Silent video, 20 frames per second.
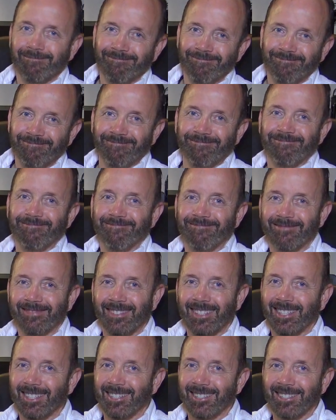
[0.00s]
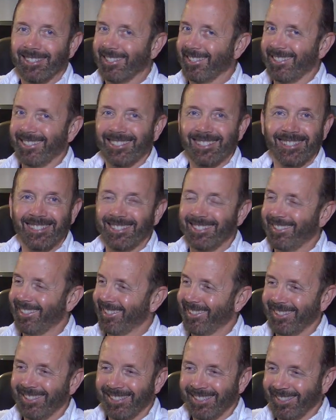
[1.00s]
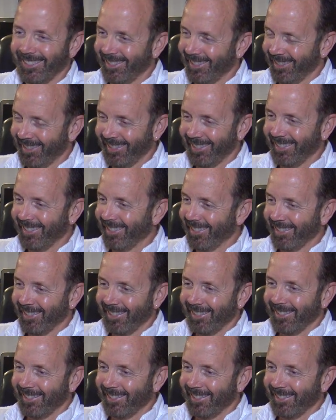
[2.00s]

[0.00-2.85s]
Definitely not. I'm really scared of water.